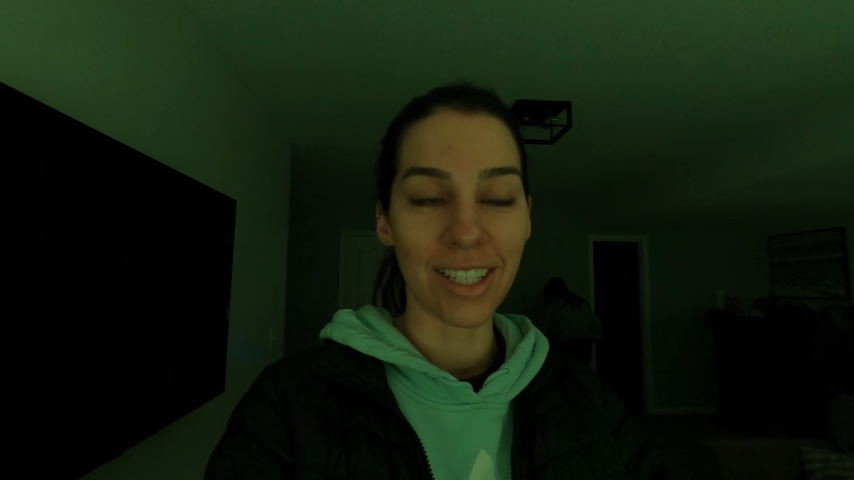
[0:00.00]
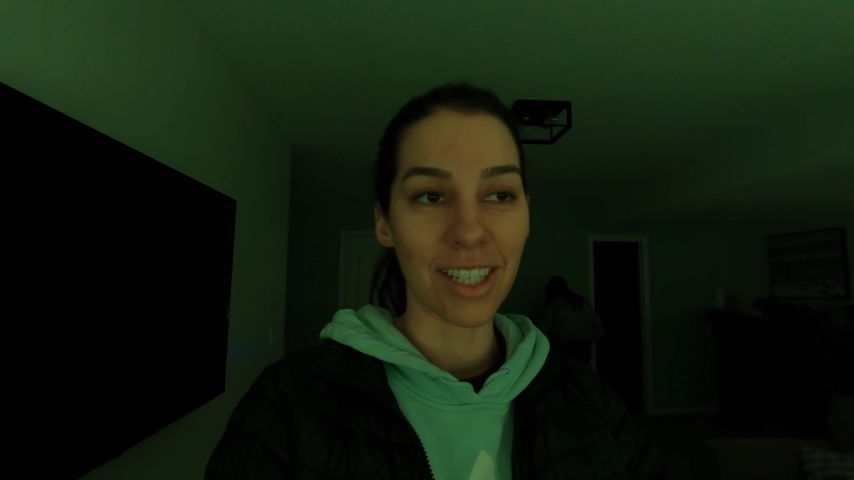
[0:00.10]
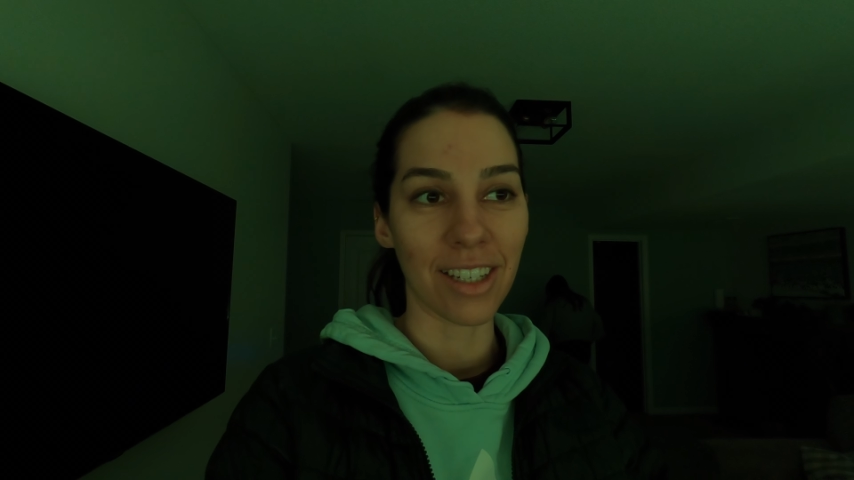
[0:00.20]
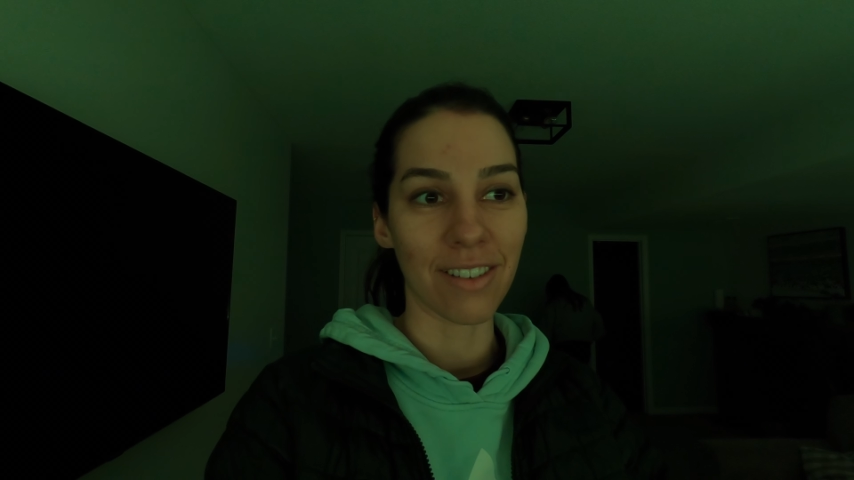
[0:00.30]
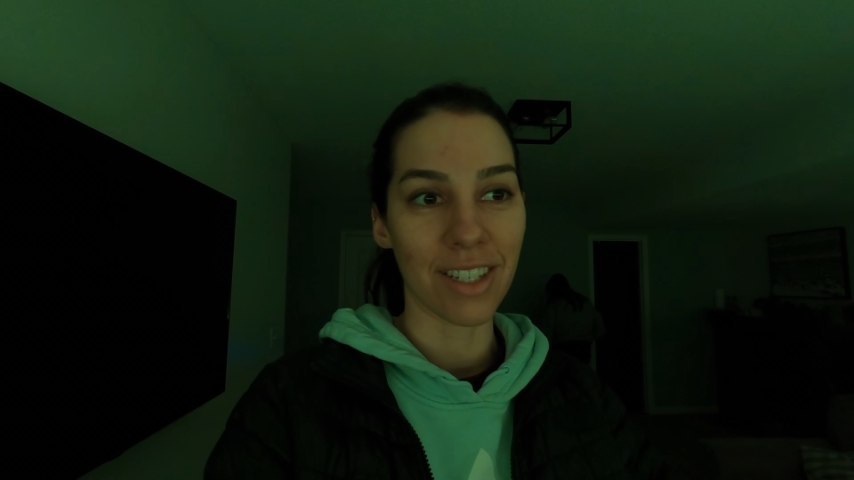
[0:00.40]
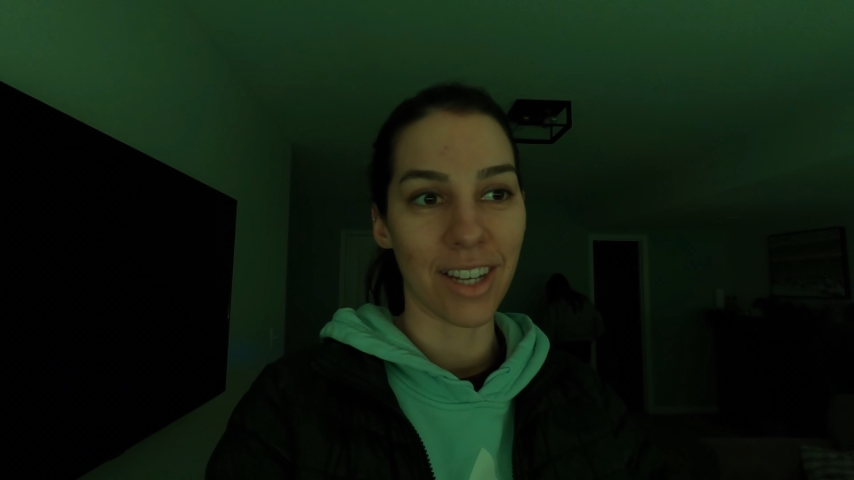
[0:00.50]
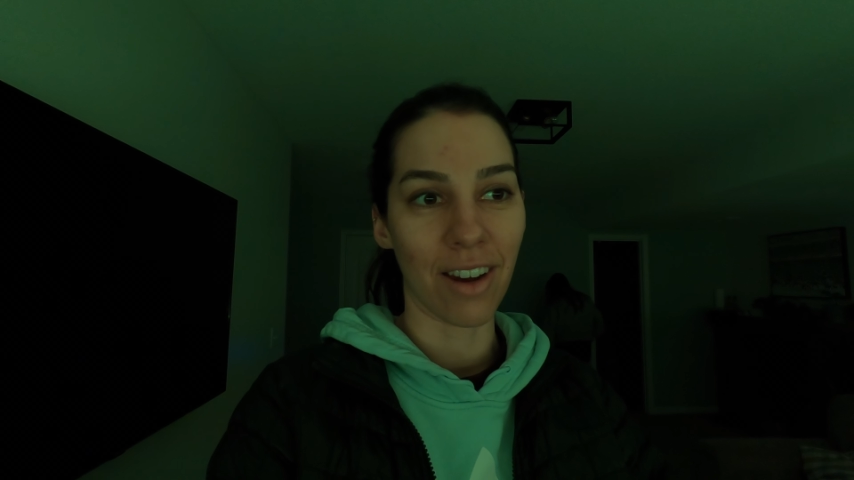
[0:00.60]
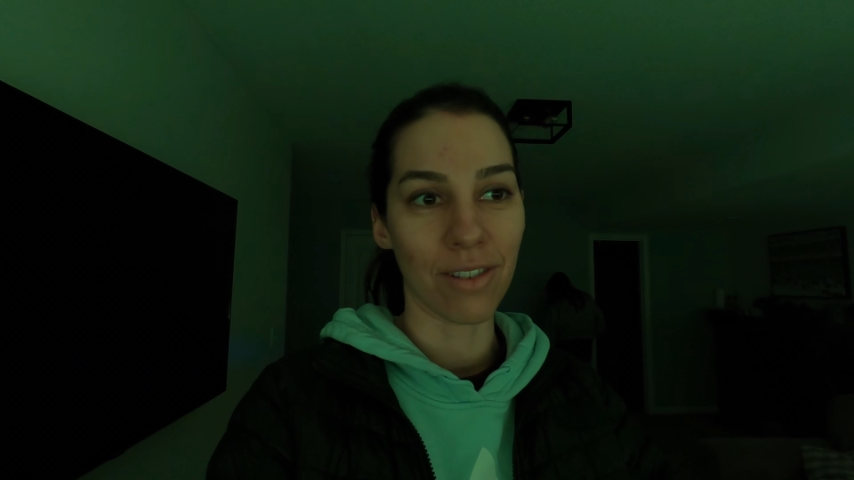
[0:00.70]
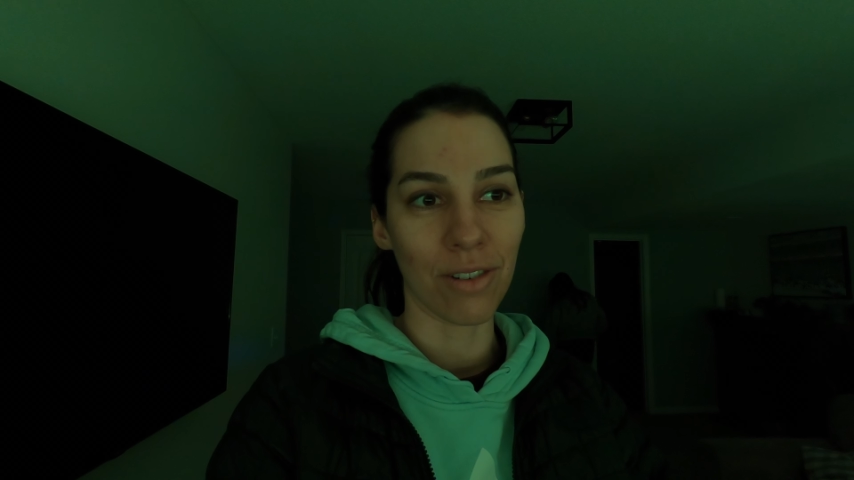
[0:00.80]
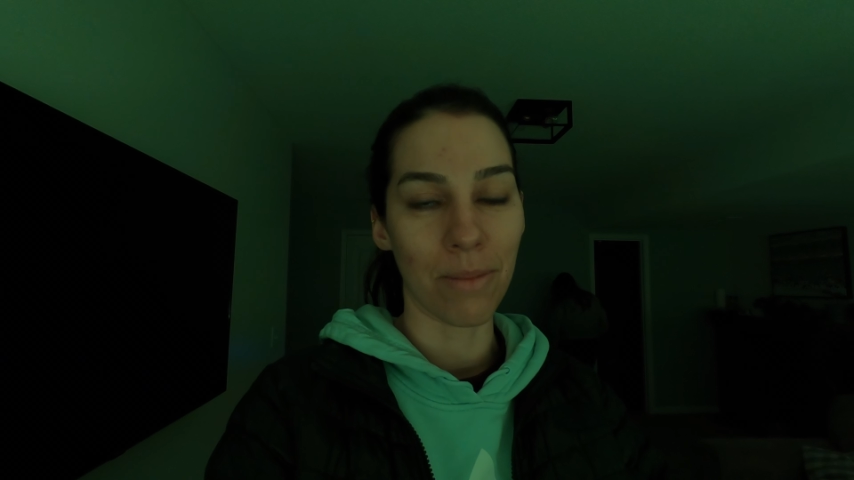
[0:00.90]
until it was
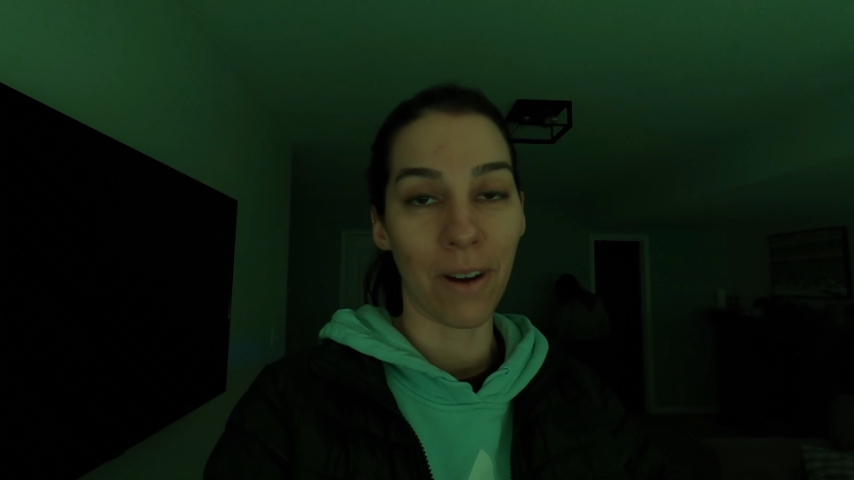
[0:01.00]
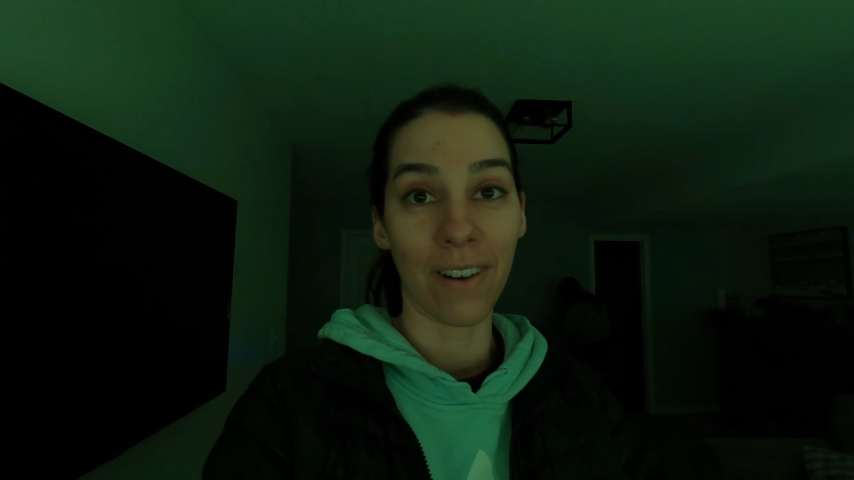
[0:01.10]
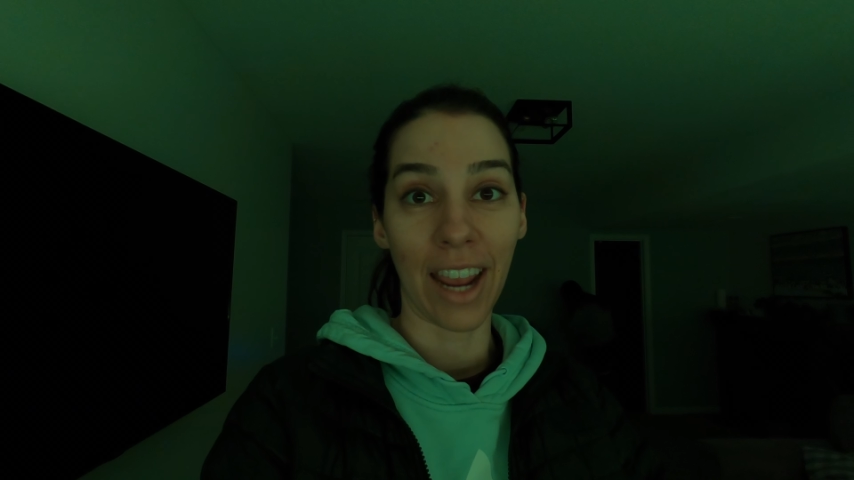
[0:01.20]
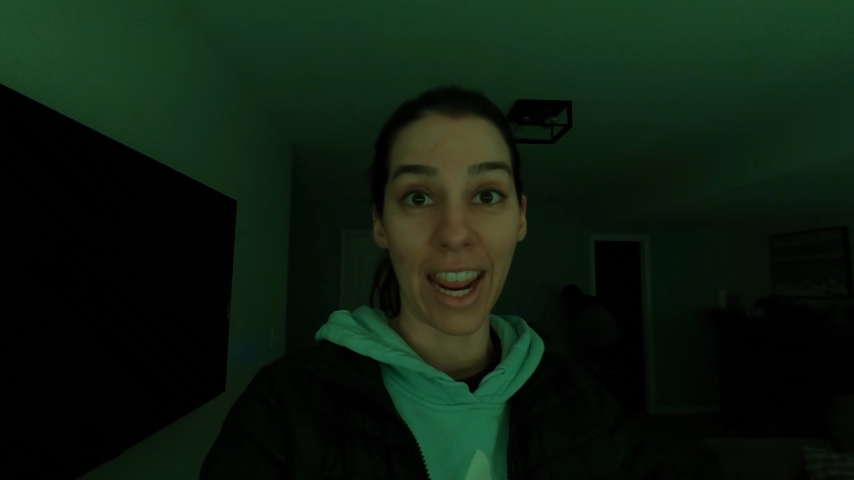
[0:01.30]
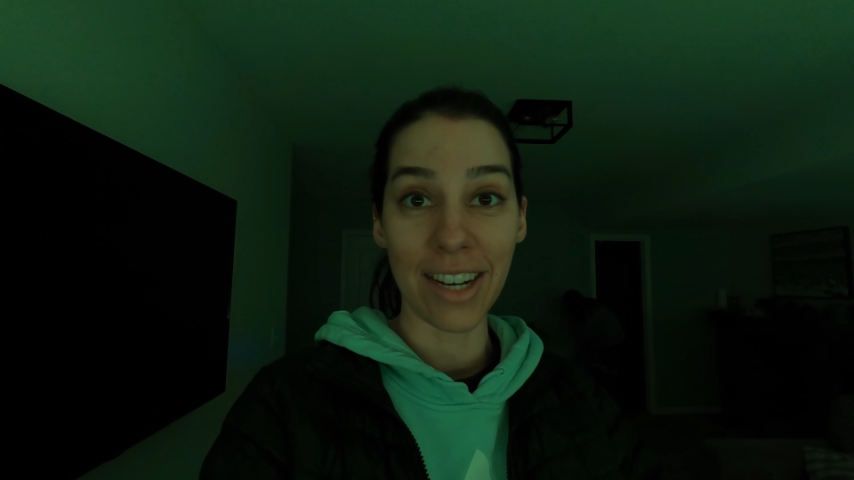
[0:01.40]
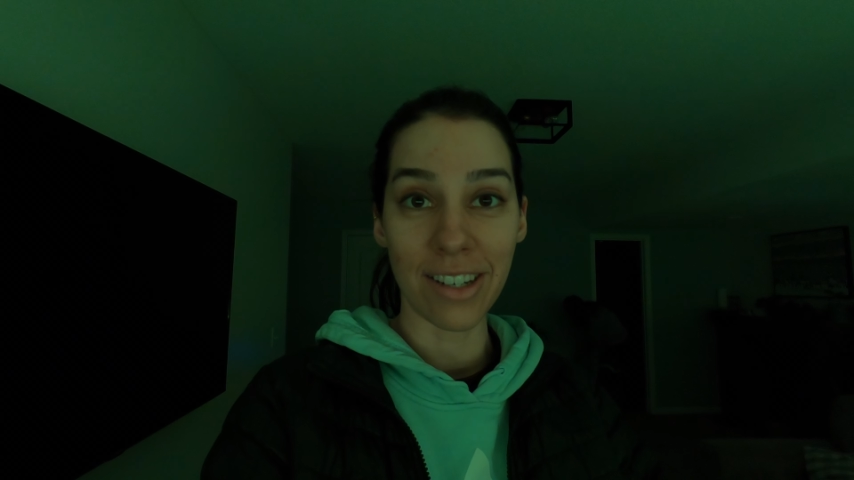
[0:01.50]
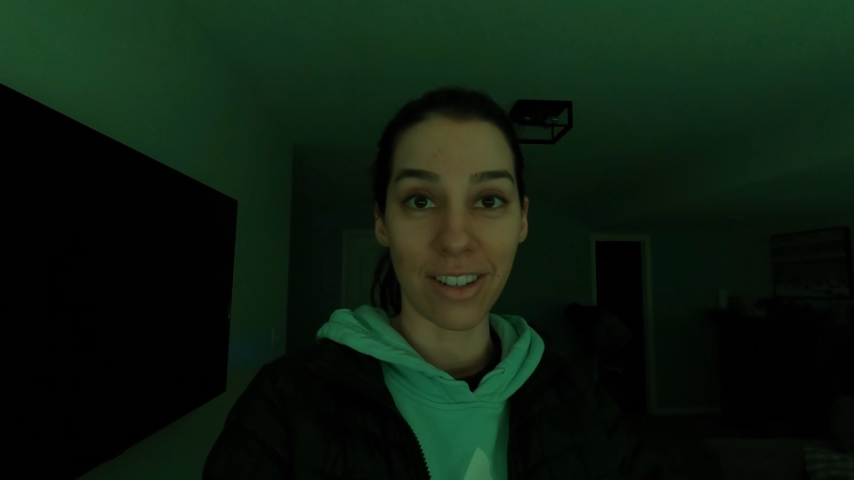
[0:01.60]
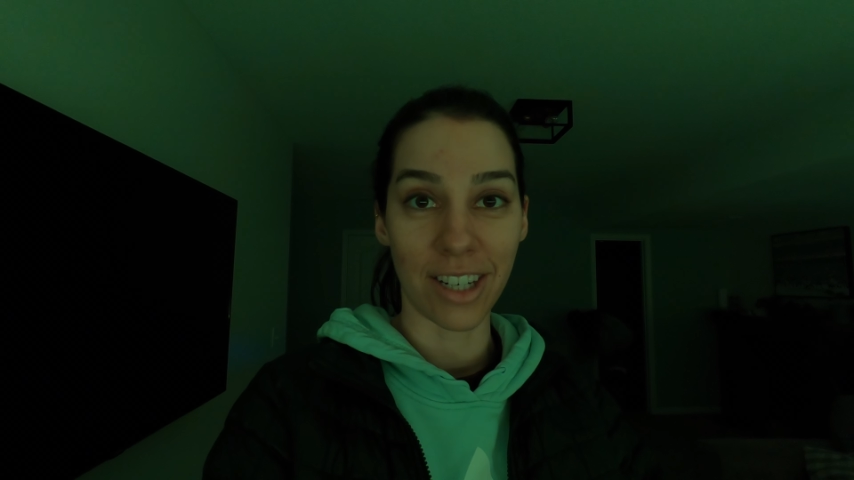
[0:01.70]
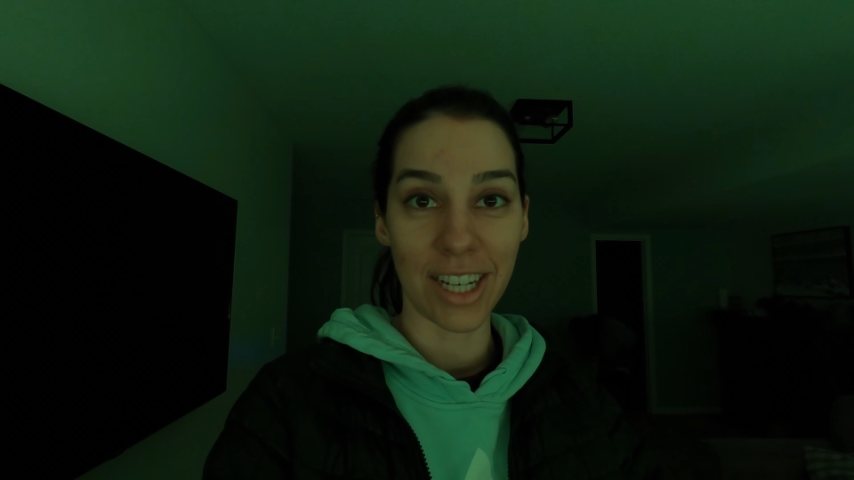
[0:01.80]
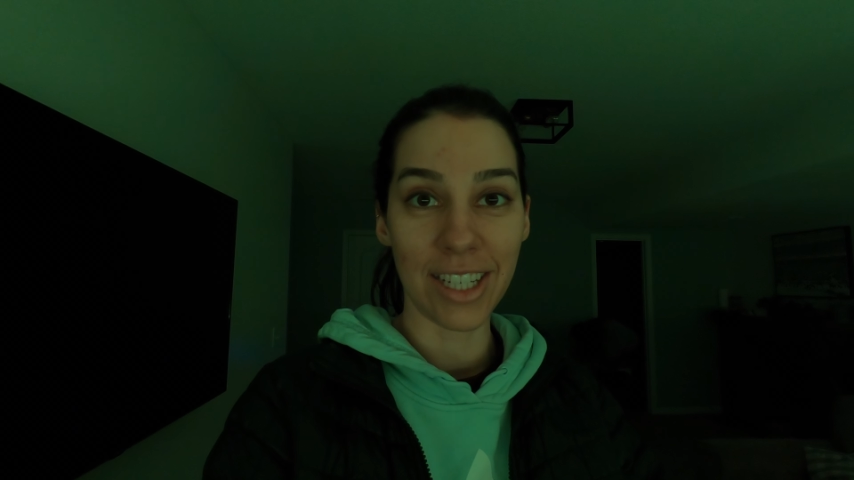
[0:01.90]
down to about eight
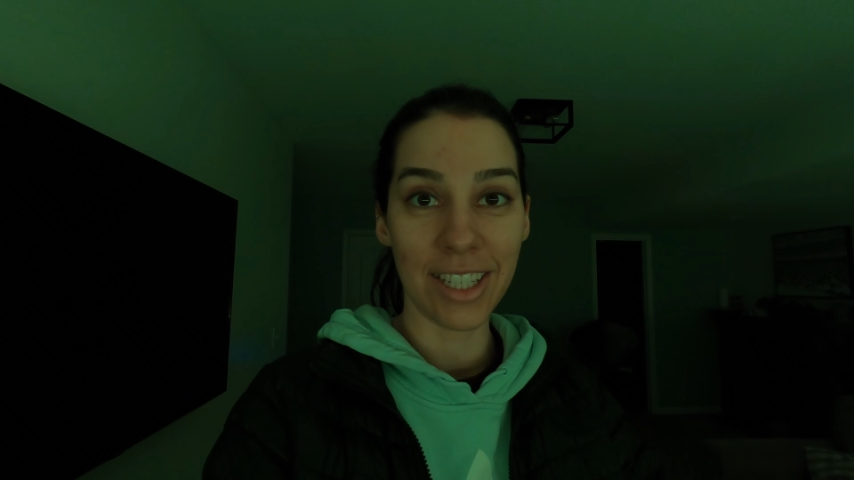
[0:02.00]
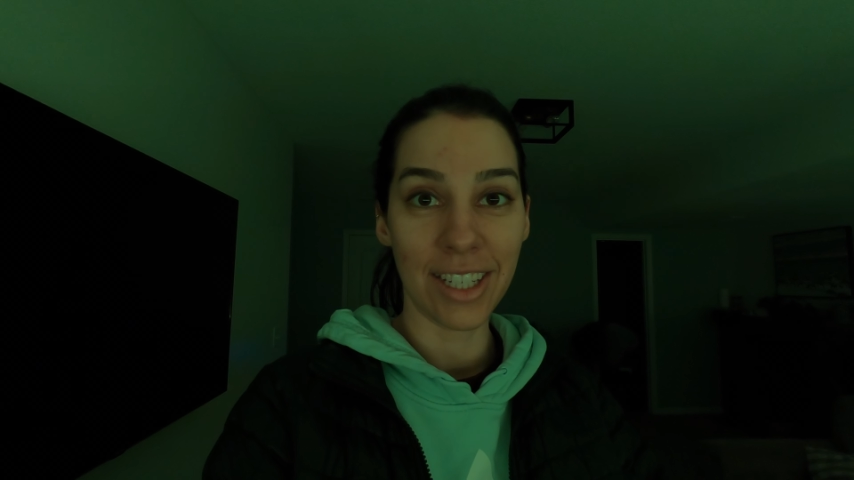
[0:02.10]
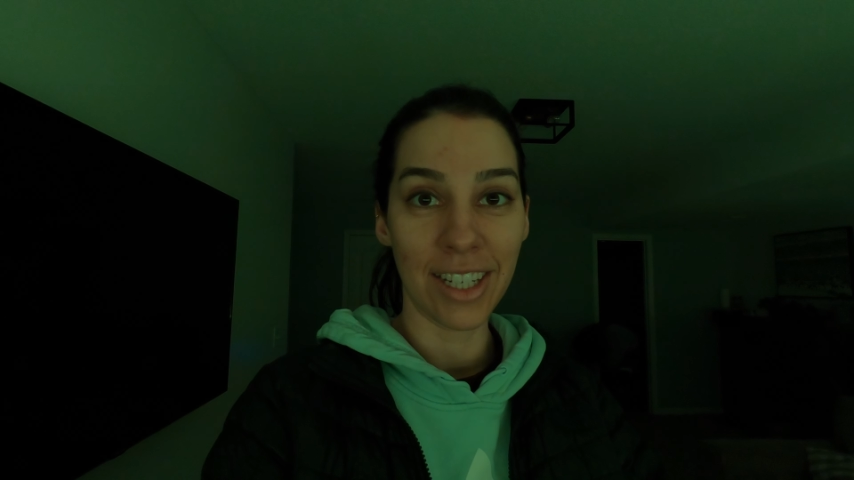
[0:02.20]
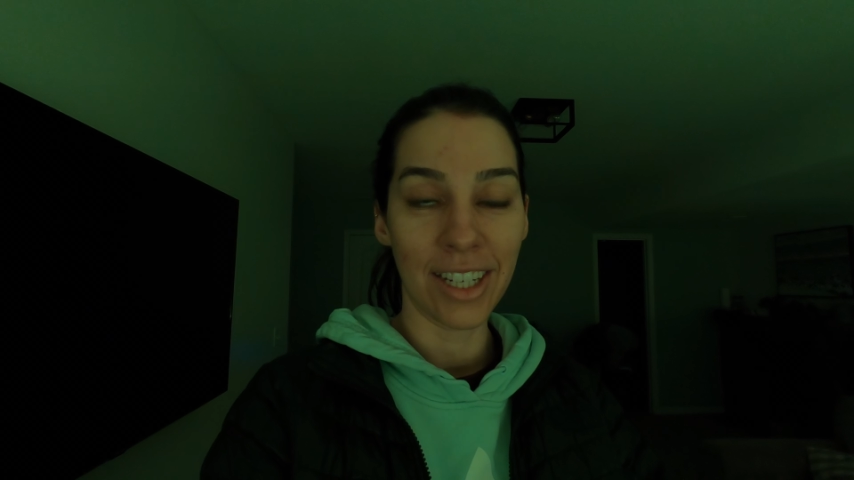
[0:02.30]
degrees.